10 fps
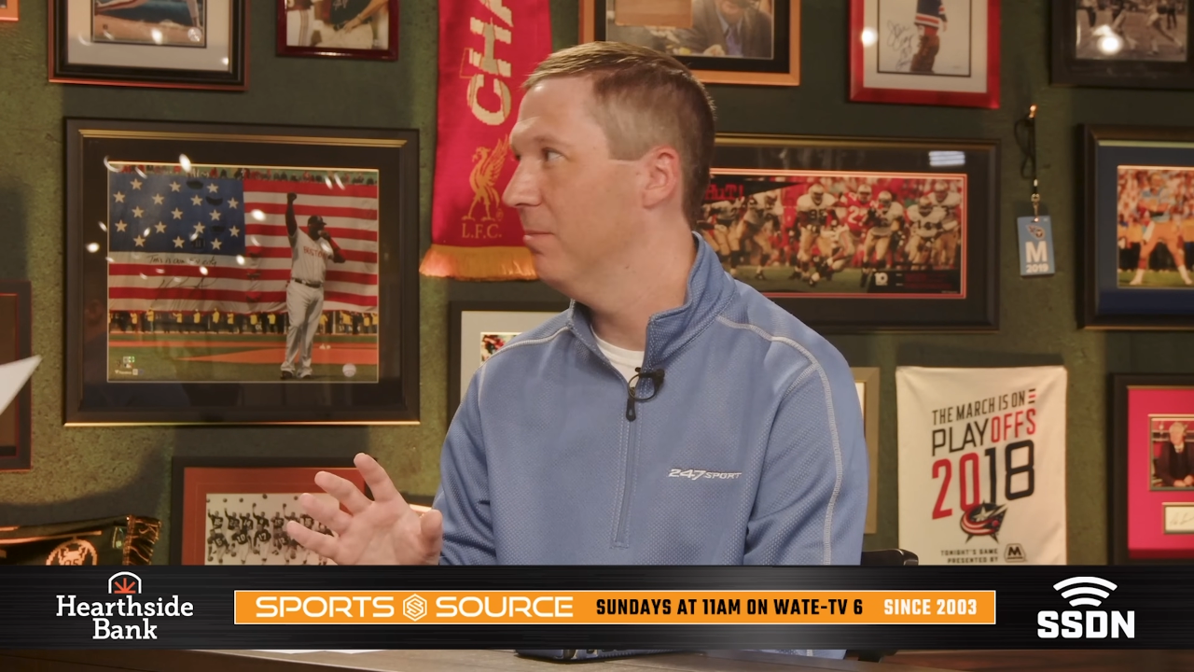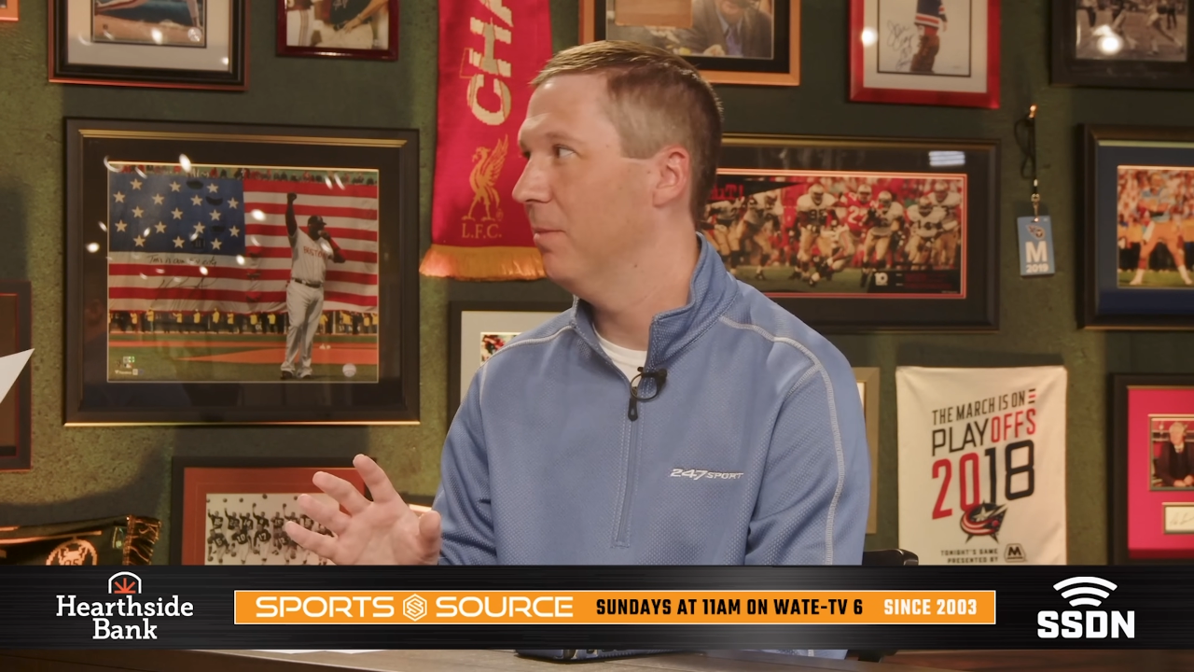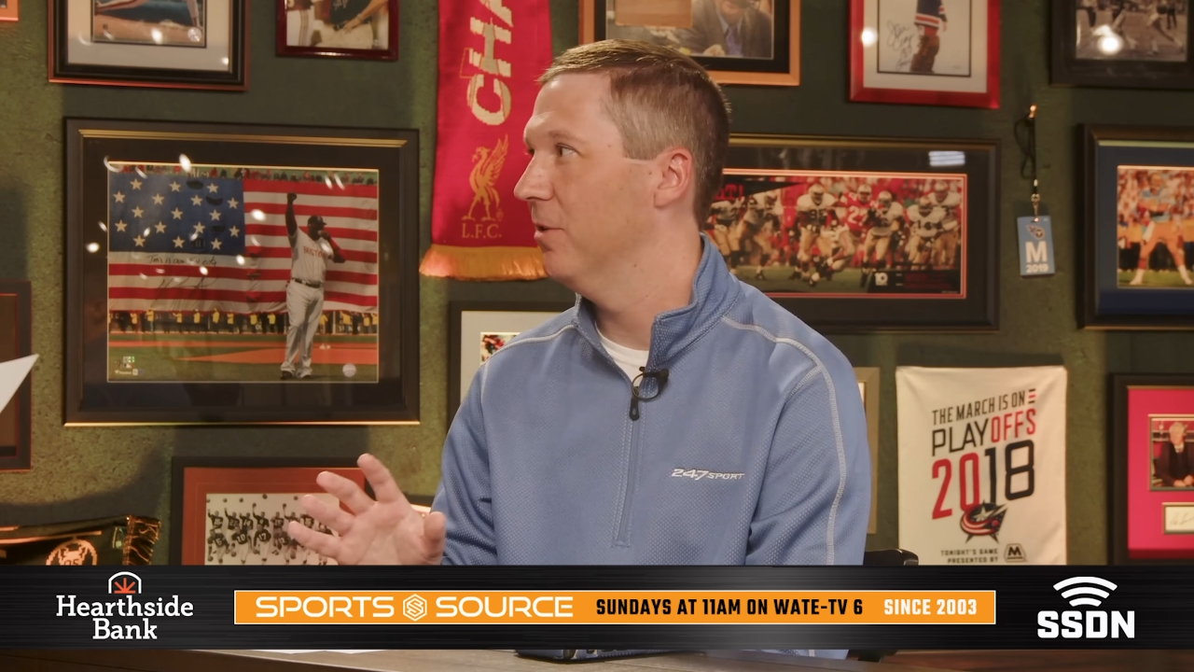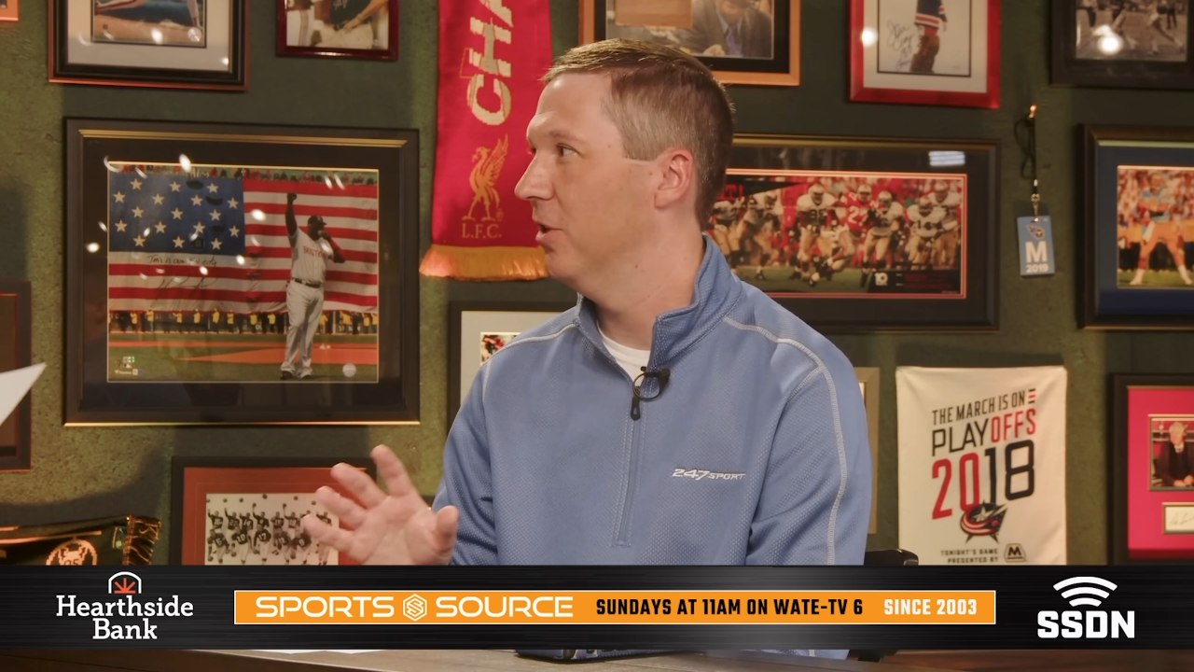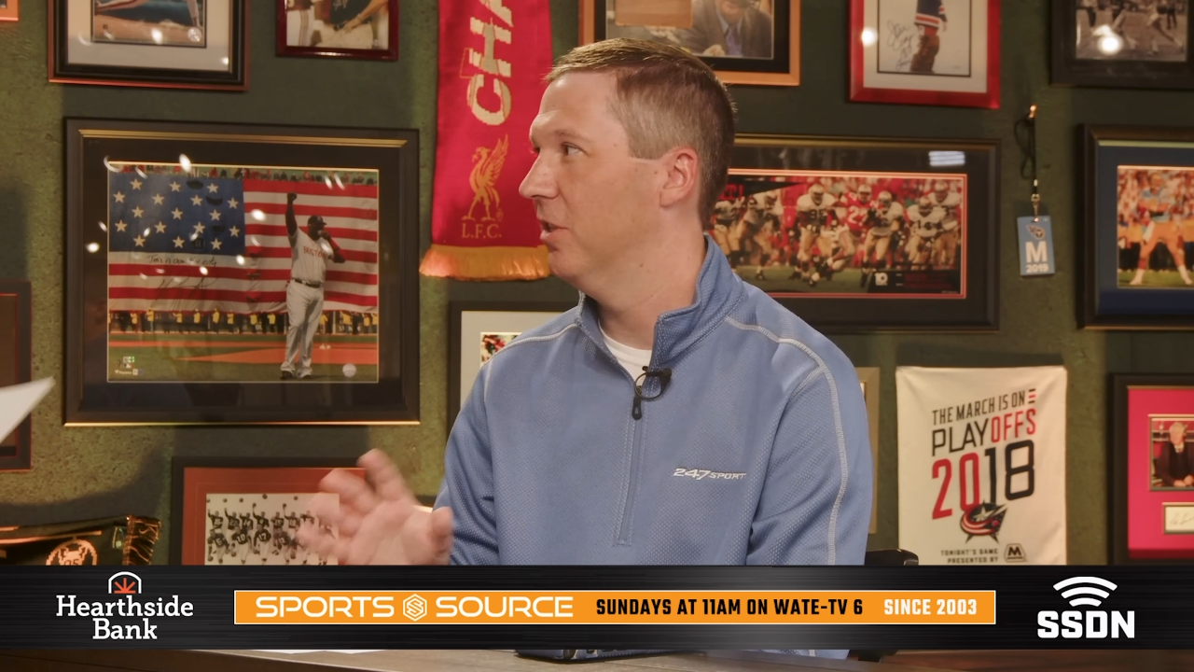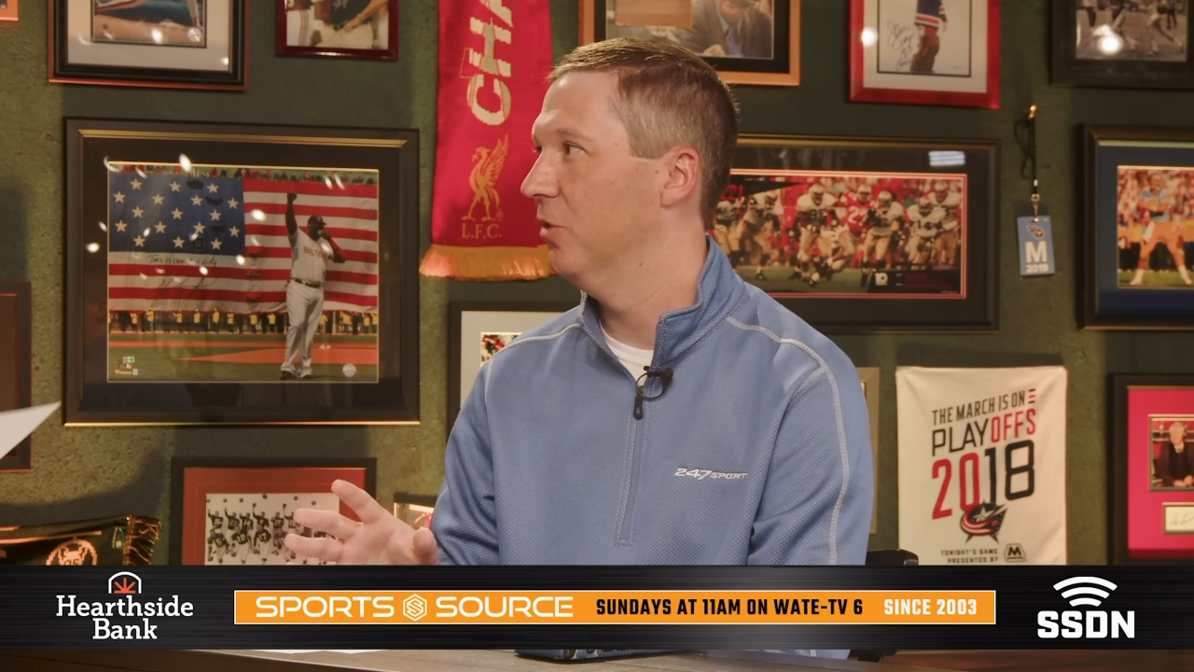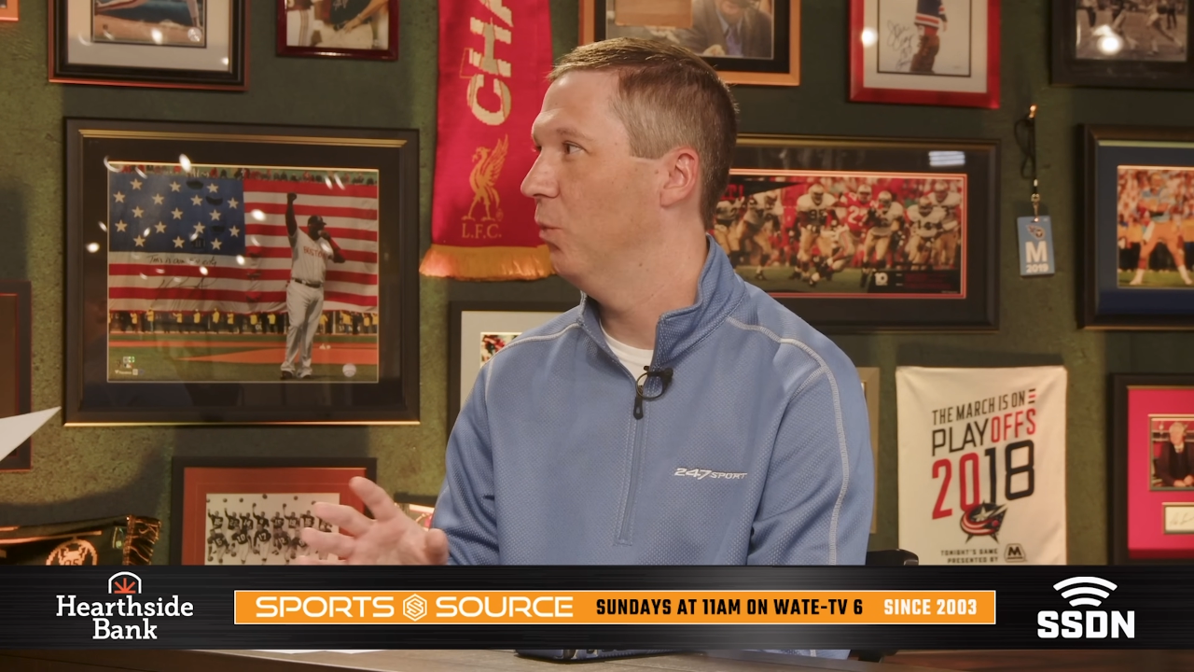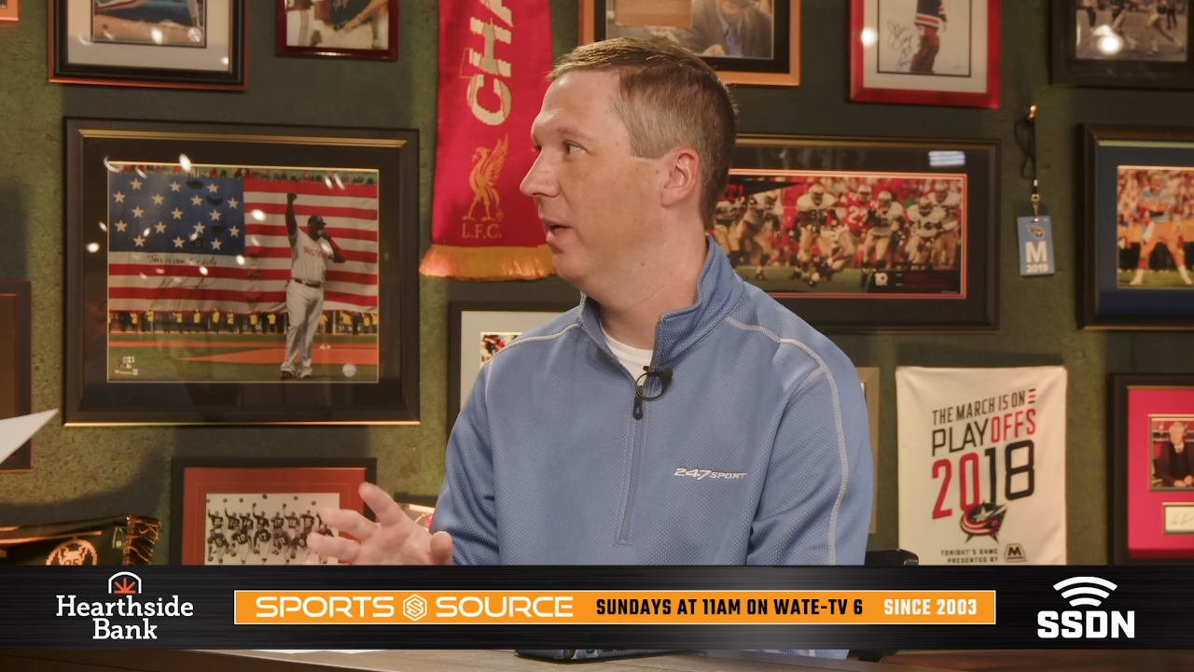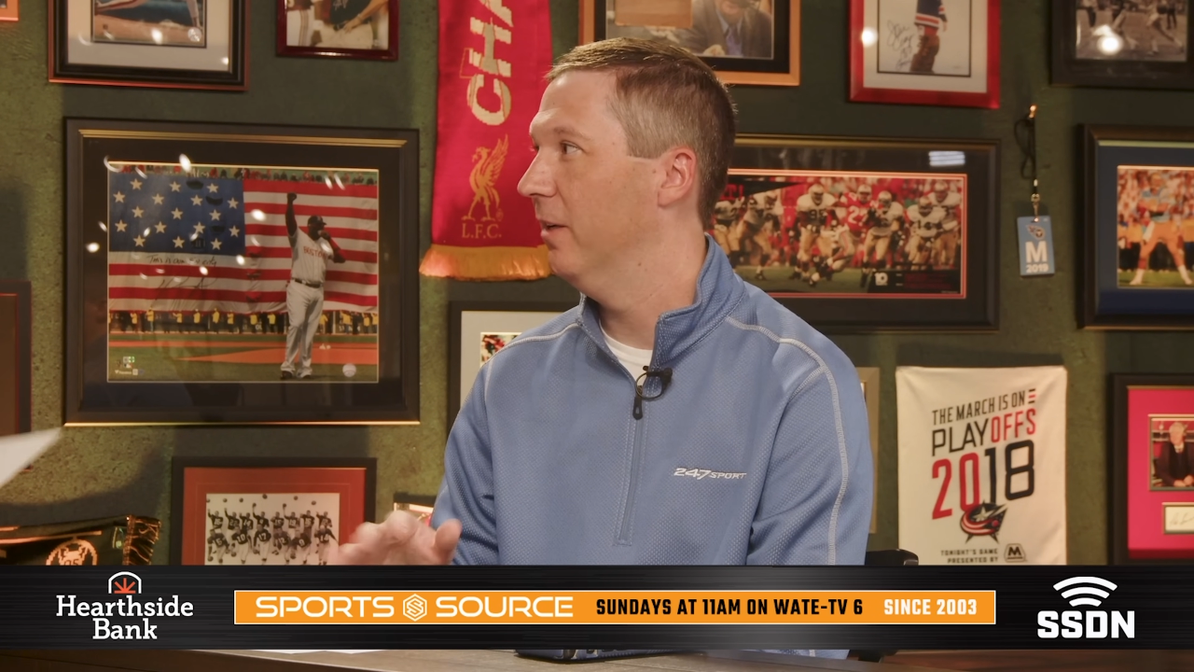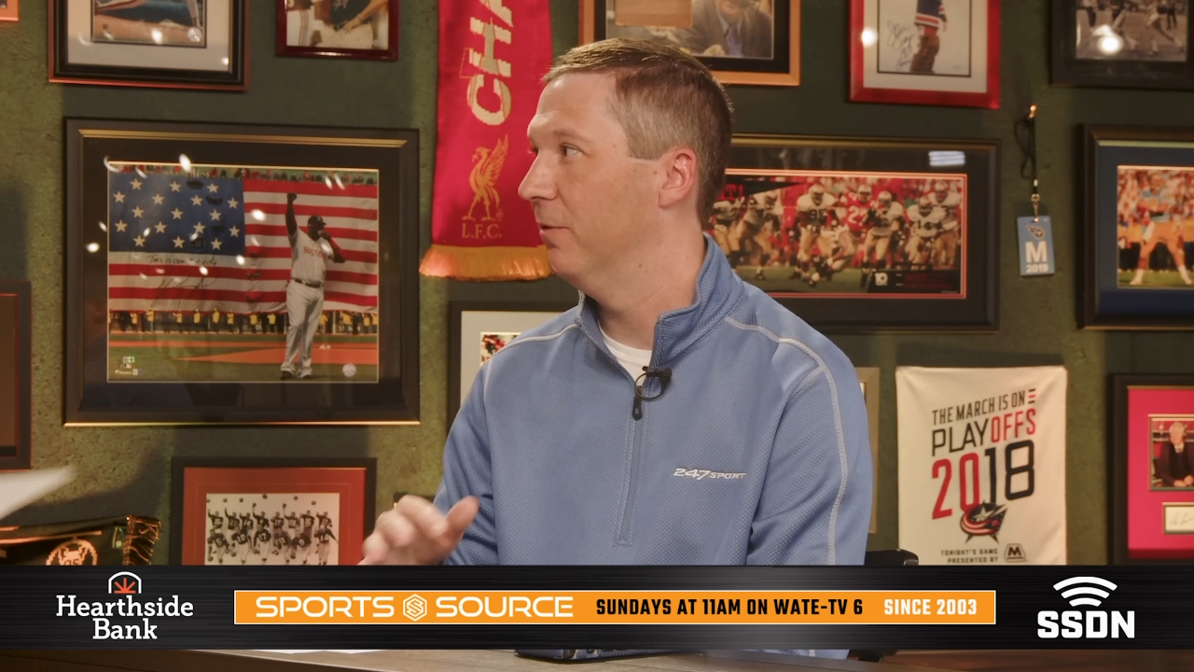maybe it's just his
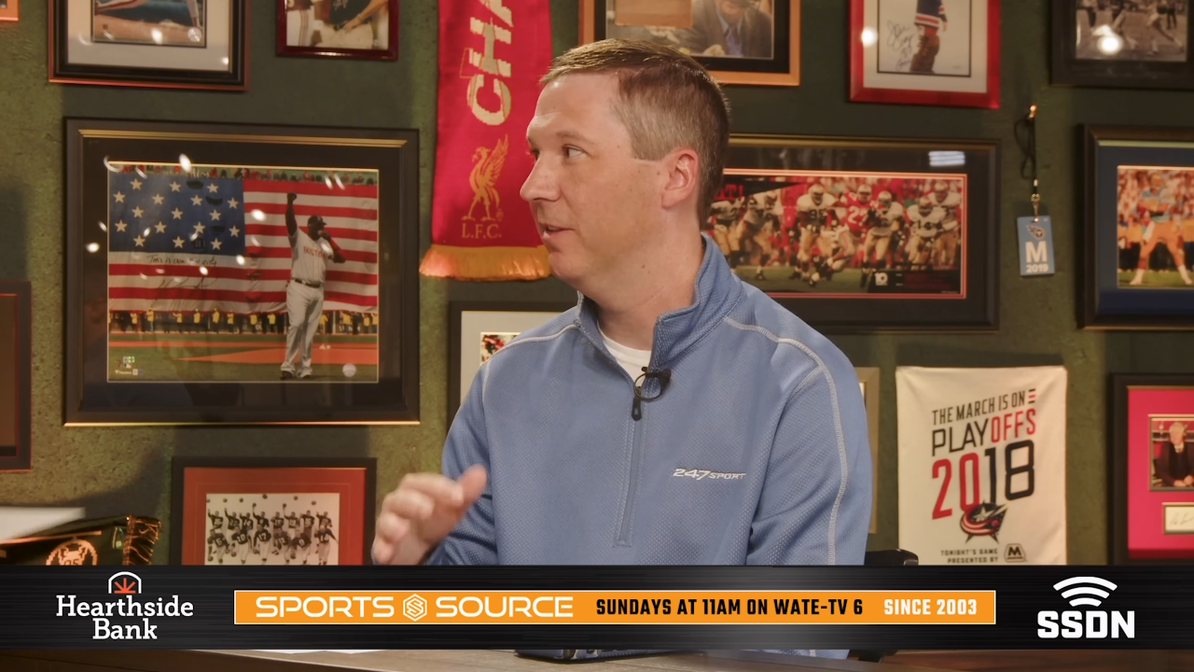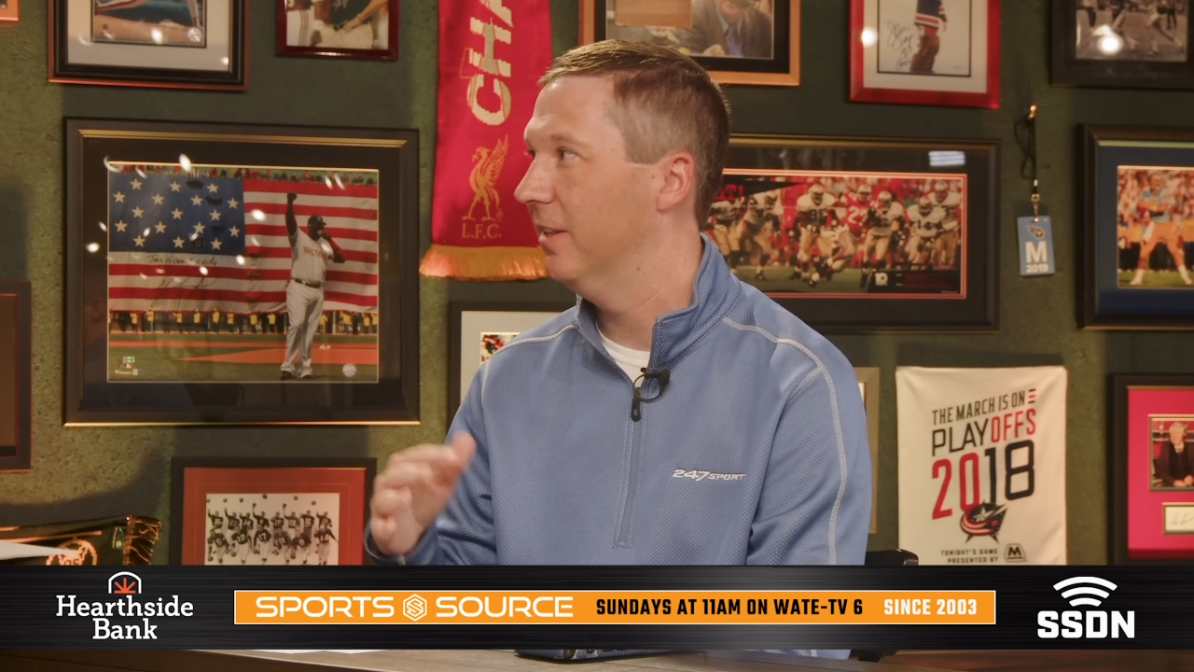way of